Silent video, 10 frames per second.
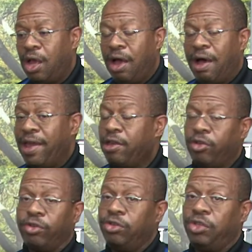I
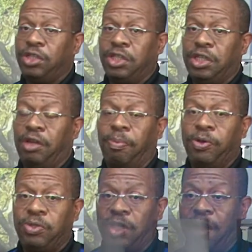encourage you to just get a
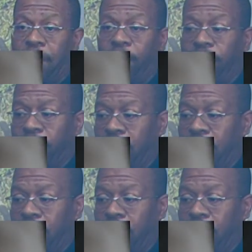post sample,